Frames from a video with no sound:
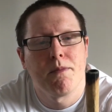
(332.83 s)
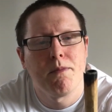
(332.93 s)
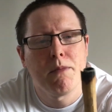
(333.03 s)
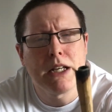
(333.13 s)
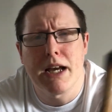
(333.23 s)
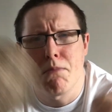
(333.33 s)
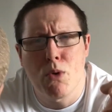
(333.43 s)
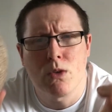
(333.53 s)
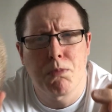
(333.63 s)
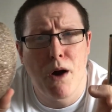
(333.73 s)
But yeah,
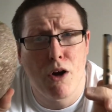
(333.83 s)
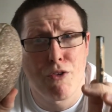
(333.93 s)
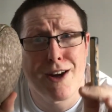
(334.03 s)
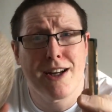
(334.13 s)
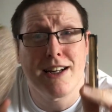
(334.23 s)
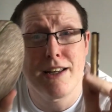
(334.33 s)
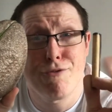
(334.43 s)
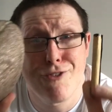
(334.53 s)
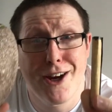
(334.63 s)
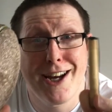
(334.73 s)
Portman's Park
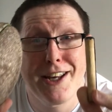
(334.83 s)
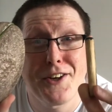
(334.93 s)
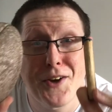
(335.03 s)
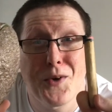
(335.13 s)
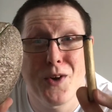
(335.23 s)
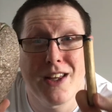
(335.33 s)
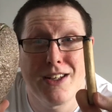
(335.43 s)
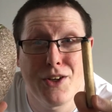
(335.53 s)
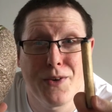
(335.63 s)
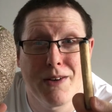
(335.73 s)
really know what they're
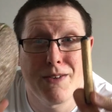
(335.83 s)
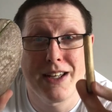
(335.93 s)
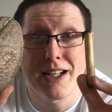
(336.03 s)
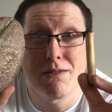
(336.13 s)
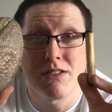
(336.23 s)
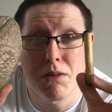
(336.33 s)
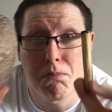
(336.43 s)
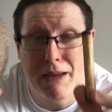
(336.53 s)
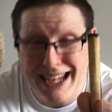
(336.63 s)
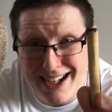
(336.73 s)
doing when it comes to
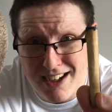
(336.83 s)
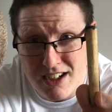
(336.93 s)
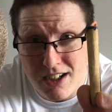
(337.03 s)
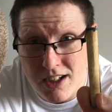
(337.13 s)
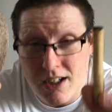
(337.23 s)
PR,